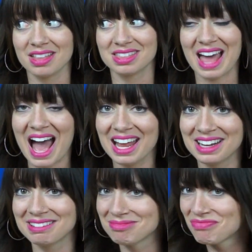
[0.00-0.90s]
That
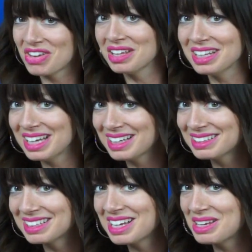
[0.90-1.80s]

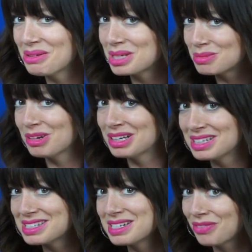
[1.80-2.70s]
feeling that you
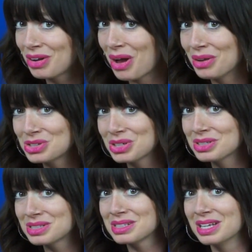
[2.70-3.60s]
experience in different
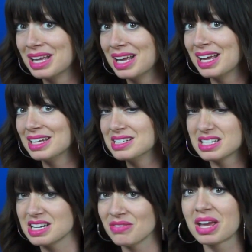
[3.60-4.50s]
cultures
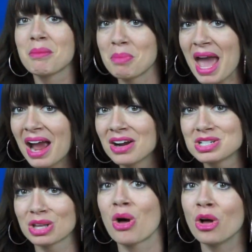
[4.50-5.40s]
doesn't even compare
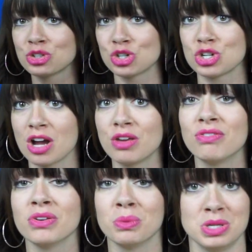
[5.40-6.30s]
to the culture shock you
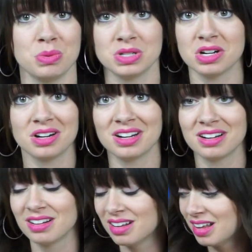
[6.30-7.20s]
feel when you return.
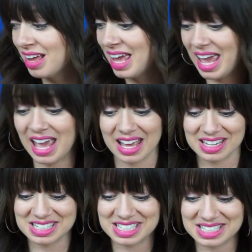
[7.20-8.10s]

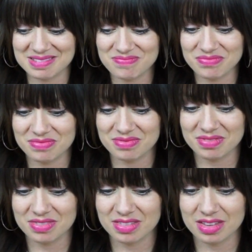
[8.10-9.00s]
And
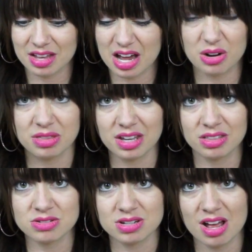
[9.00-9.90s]
I don't think
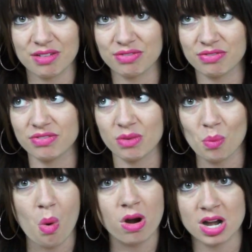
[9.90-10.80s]
there's enough
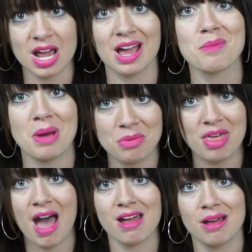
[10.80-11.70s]
warning about
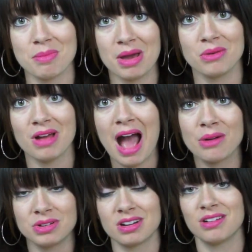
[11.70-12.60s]
that, about
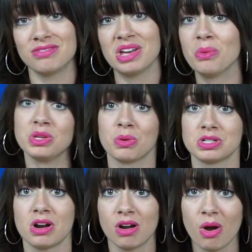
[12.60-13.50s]
how you're gonna feel when you
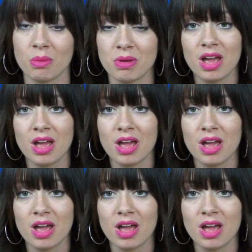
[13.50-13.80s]
return home.